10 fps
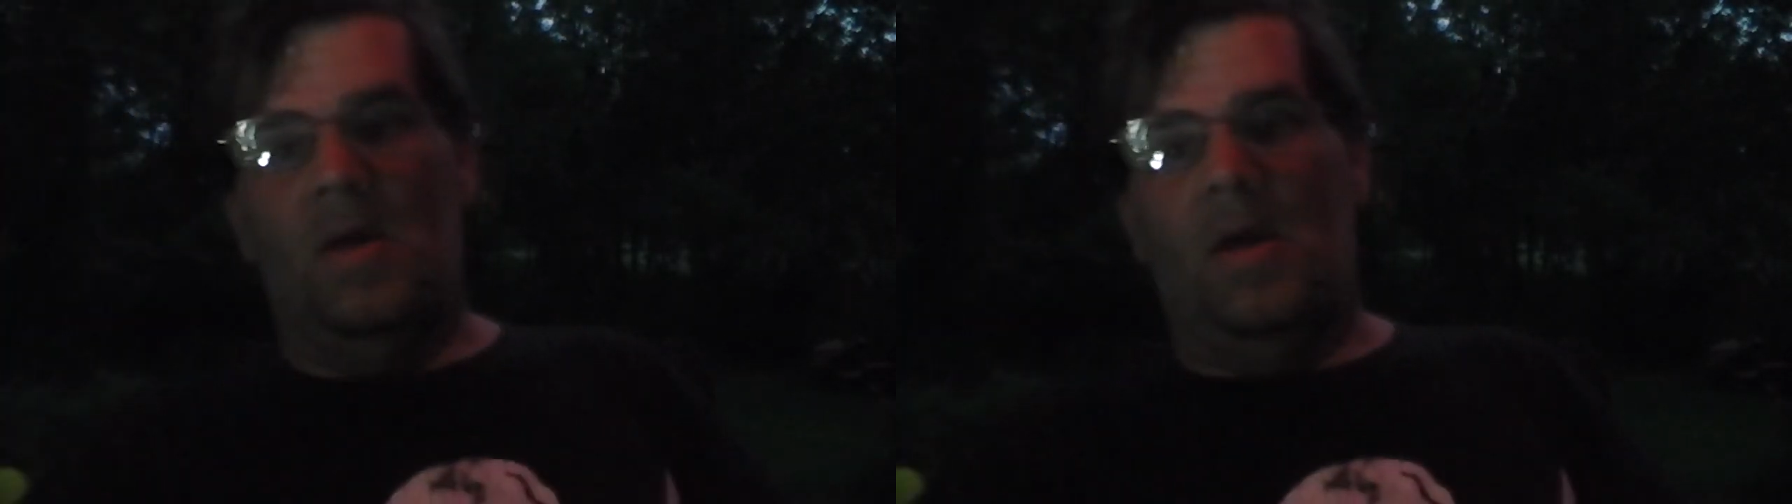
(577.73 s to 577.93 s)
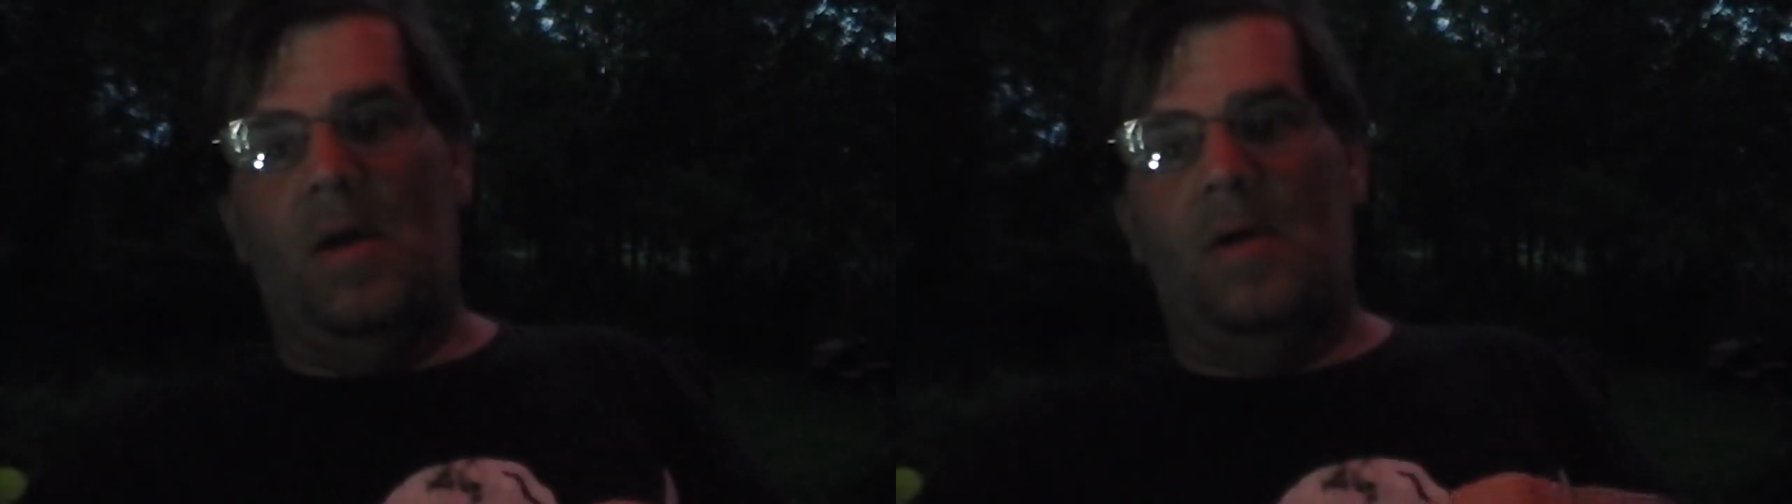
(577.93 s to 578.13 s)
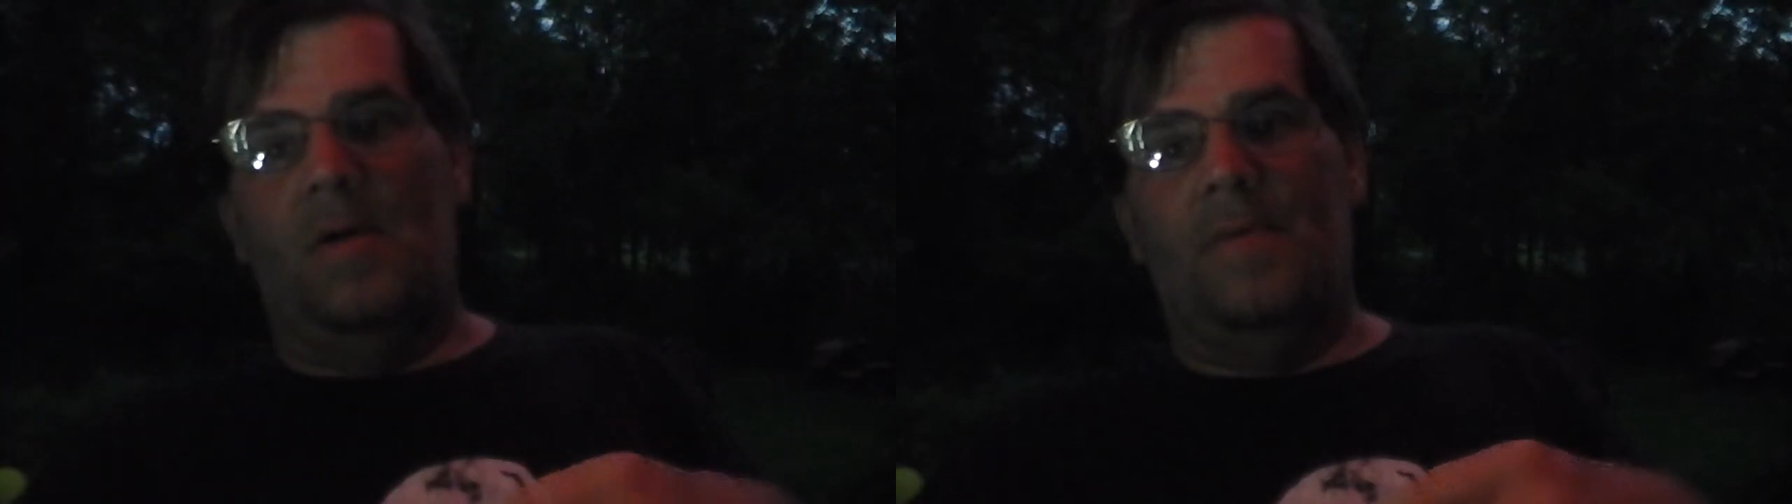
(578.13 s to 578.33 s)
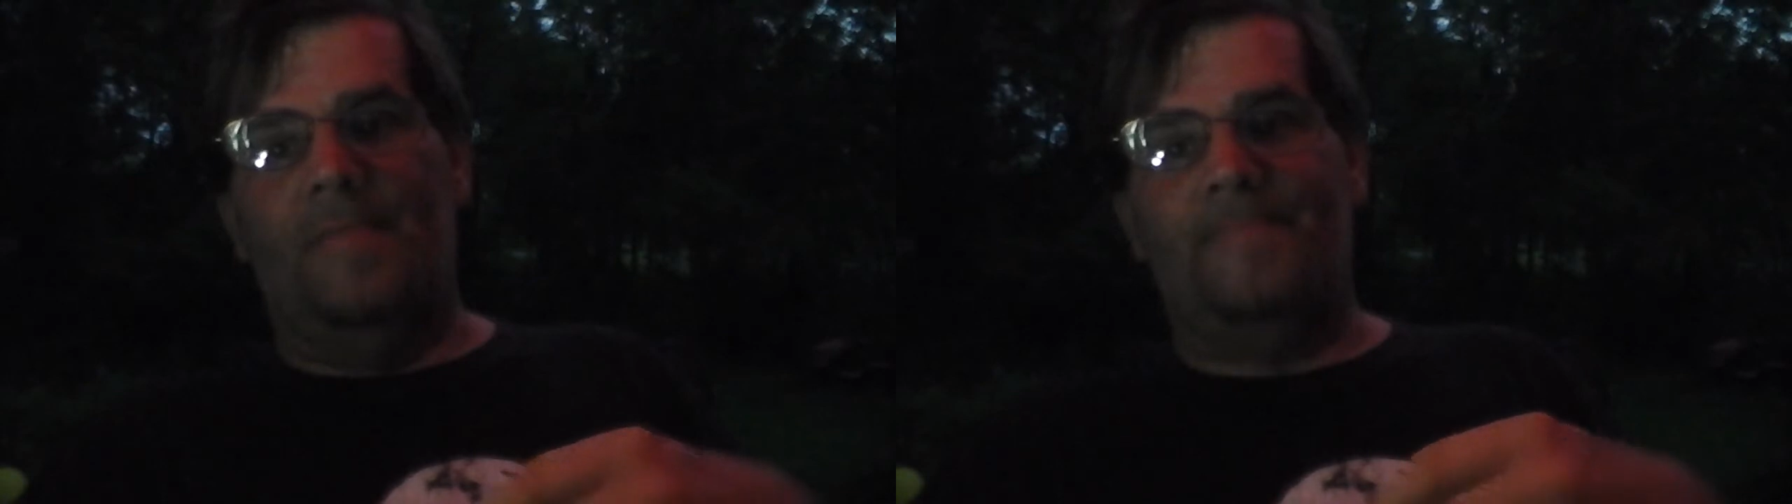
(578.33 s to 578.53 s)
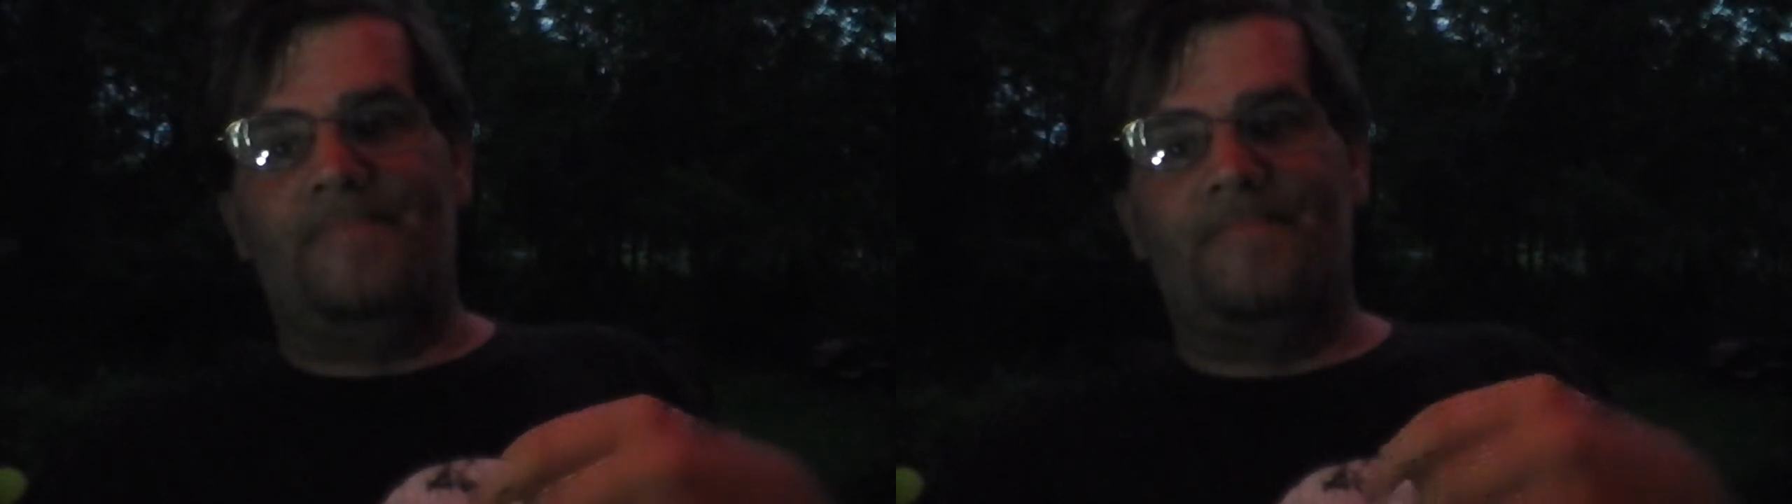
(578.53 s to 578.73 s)

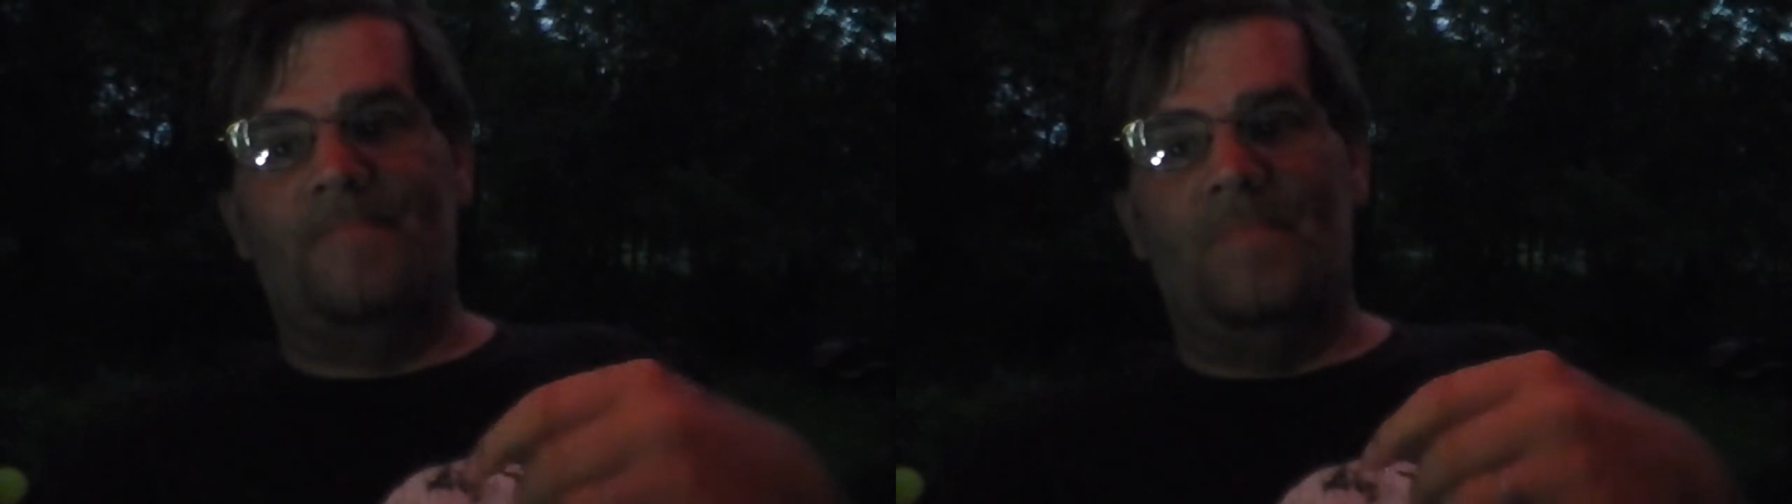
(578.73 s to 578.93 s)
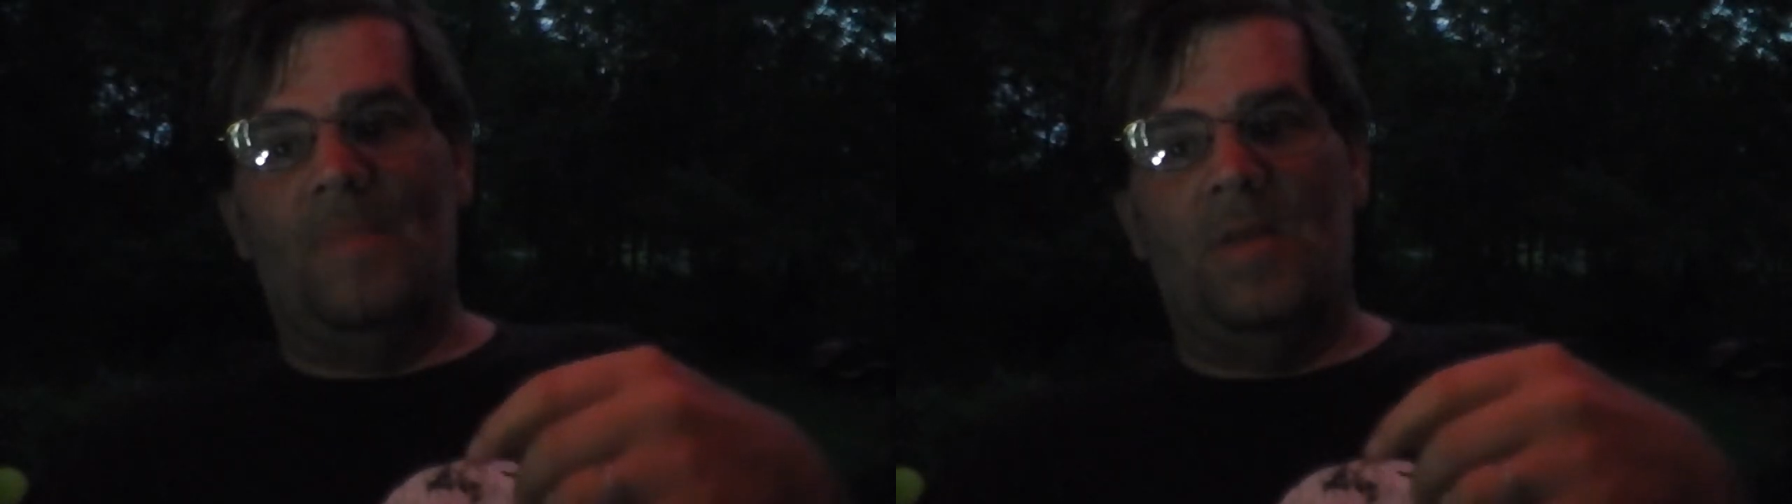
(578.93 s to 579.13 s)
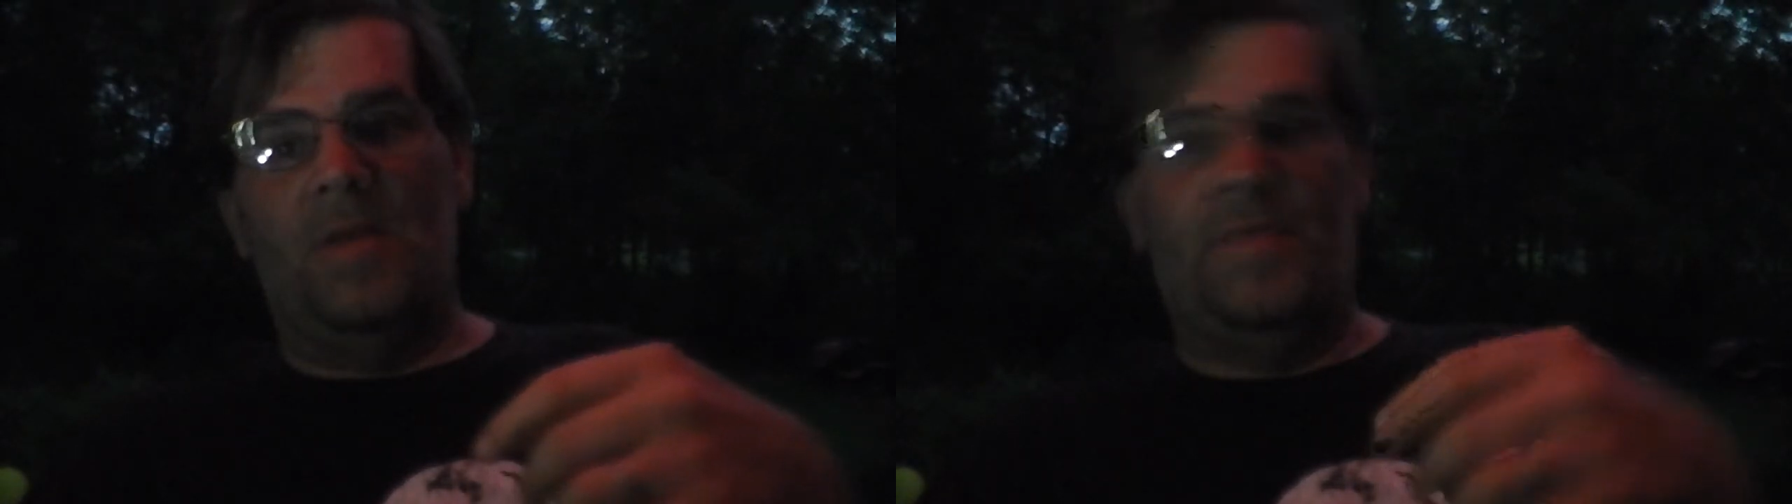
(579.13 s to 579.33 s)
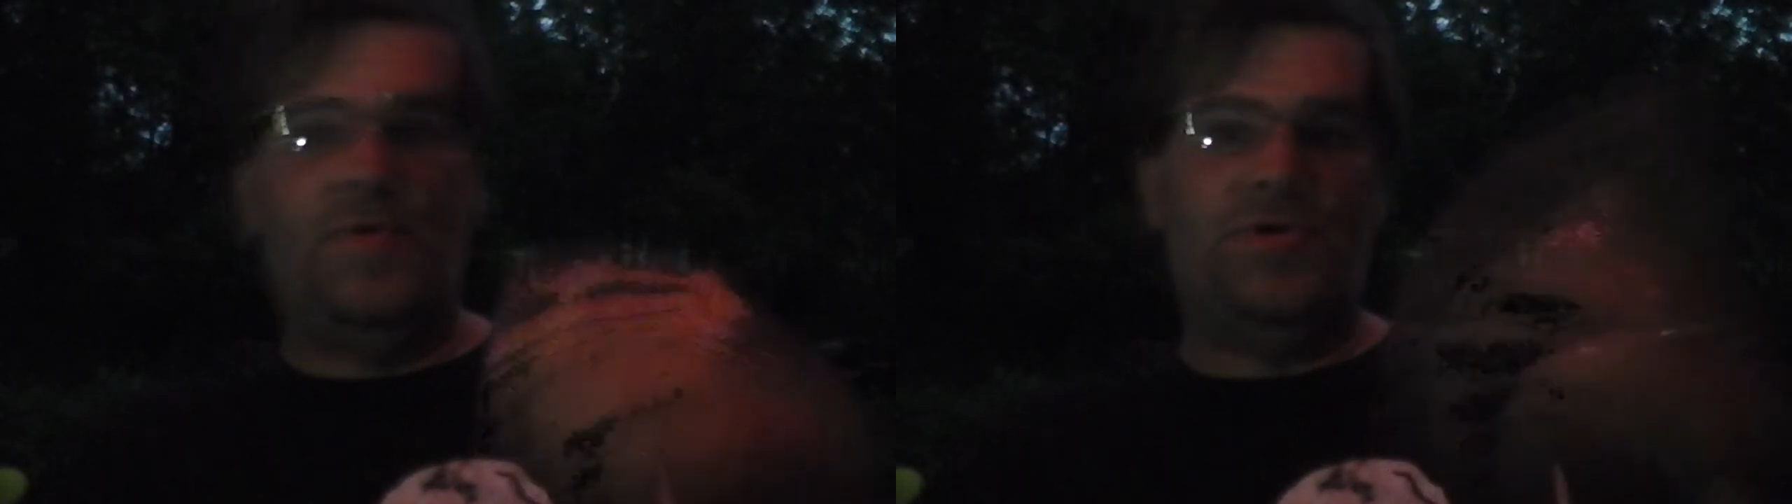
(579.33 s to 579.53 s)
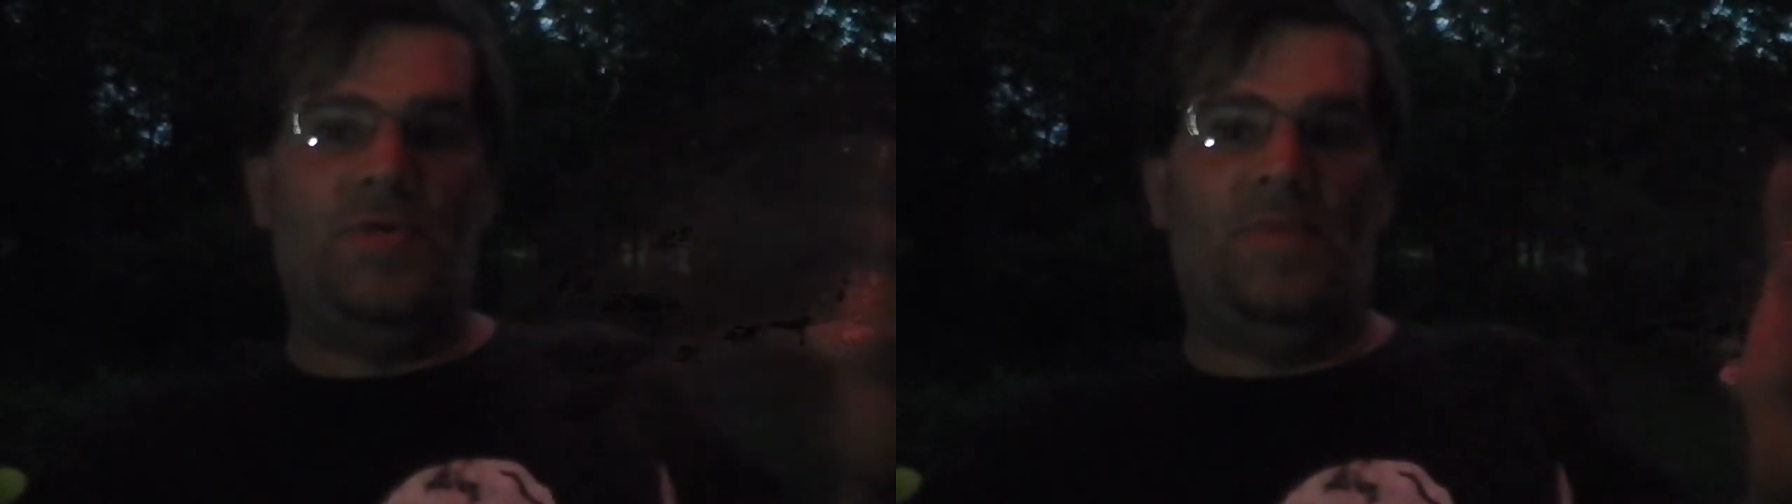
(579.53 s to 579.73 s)
Um, if
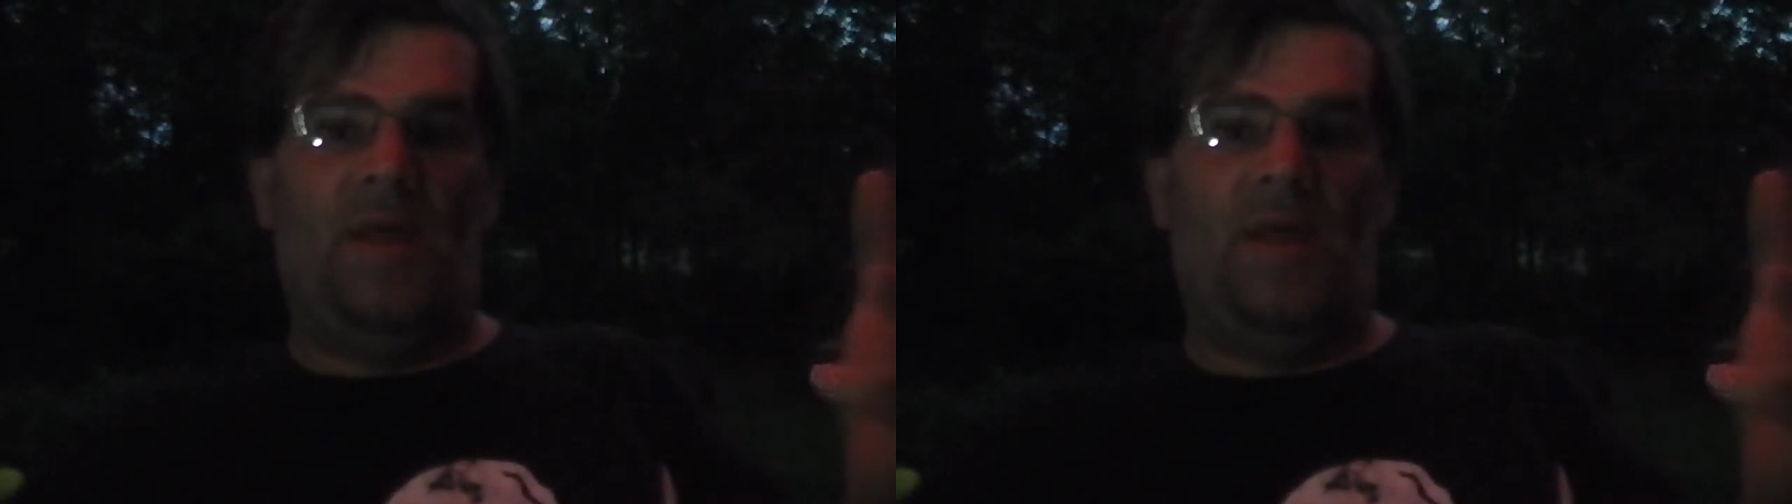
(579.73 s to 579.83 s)
you show up my